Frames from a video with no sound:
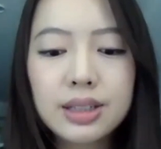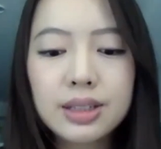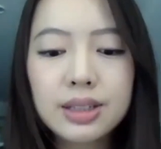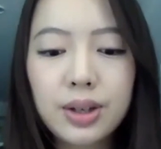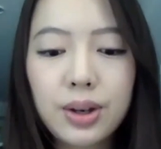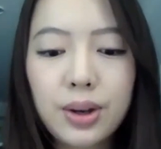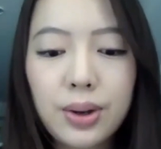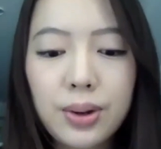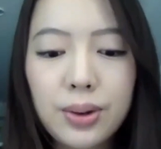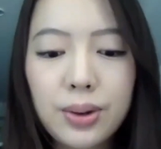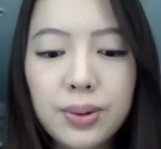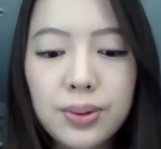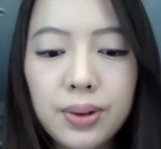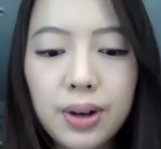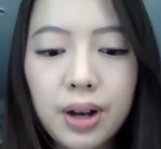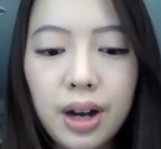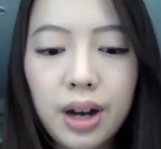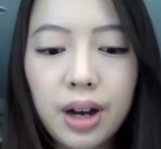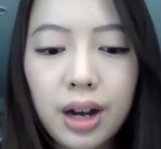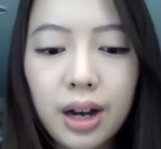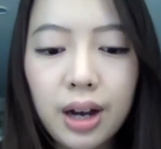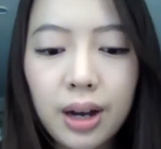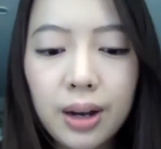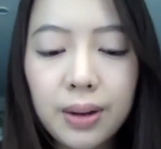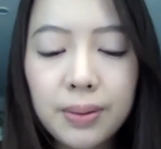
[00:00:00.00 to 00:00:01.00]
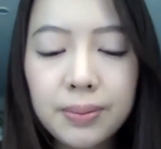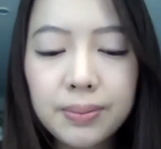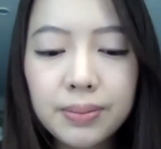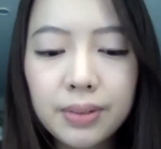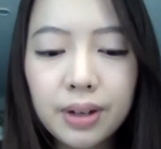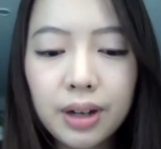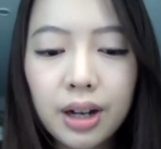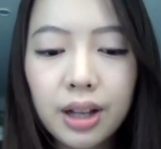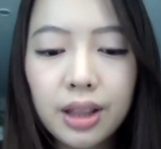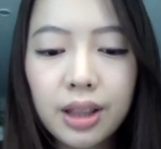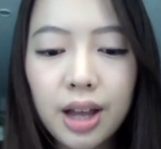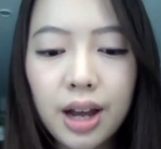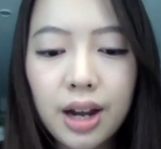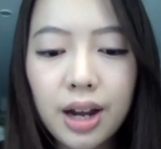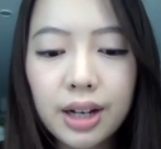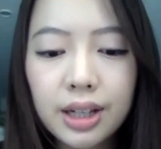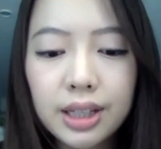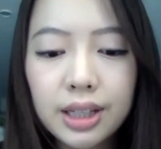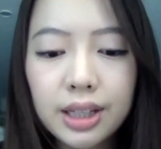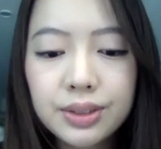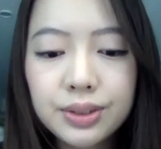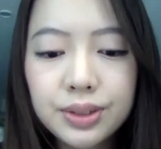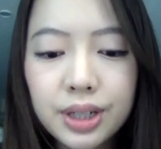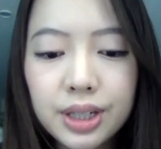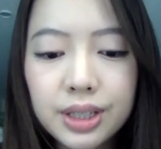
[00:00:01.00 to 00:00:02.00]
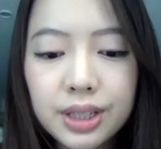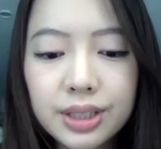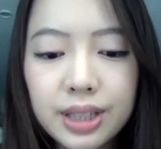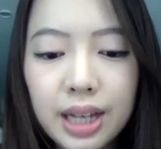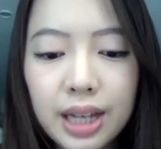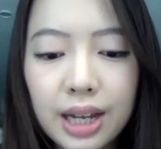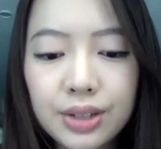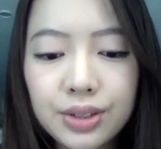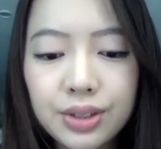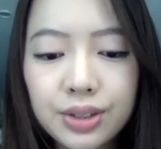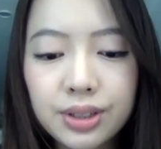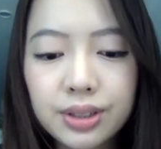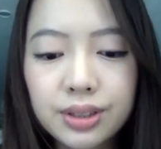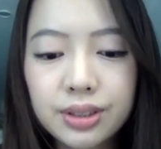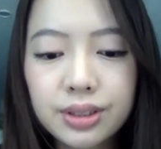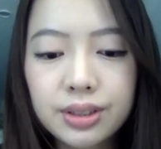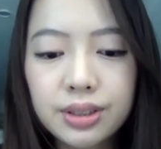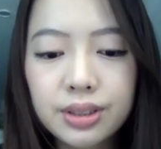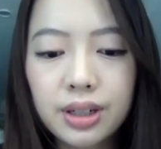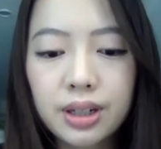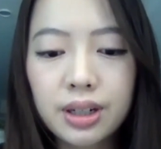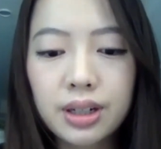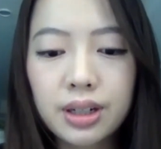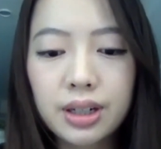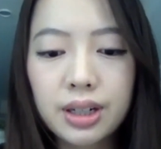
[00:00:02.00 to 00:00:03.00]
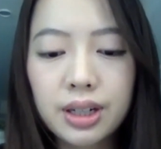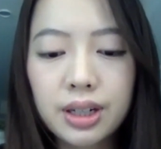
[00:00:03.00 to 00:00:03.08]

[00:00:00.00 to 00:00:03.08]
so a lot of these transactions are